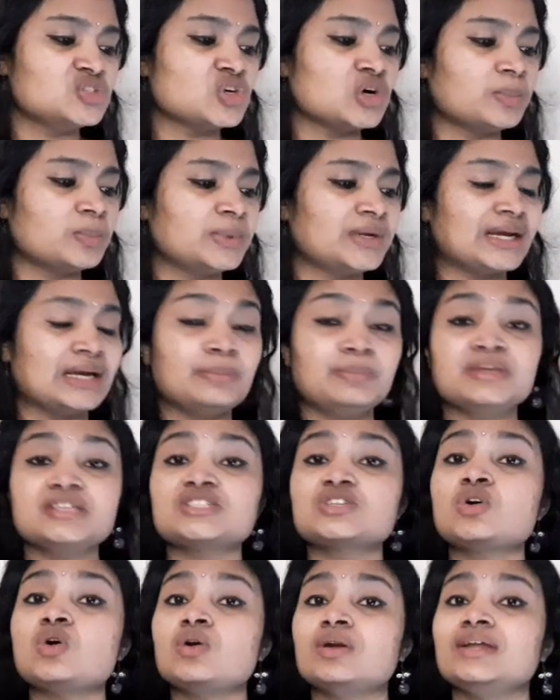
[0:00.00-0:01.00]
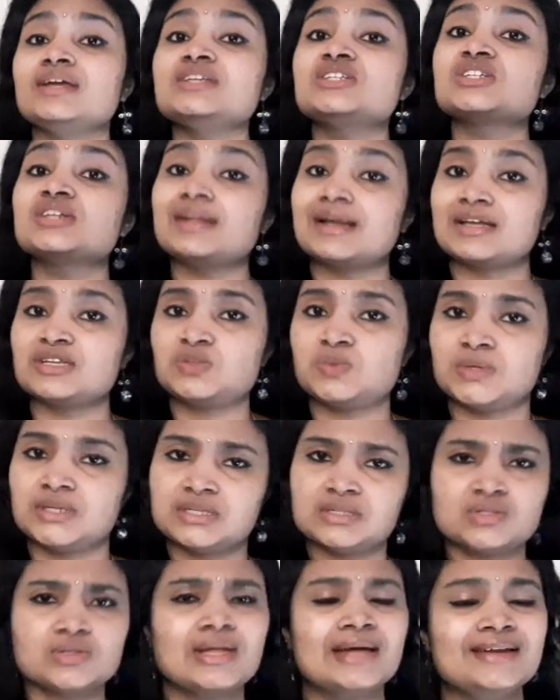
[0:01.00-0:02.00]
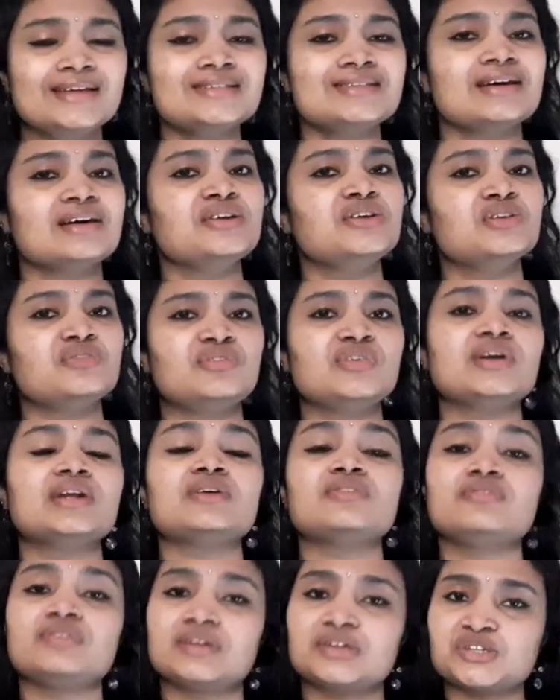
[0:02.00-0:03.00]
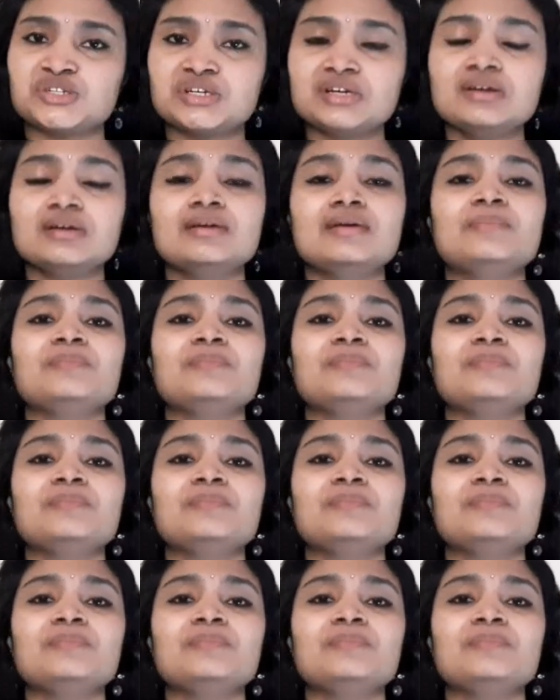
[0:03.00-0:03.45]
Job type is college graduate. So that is, if you're a fresher,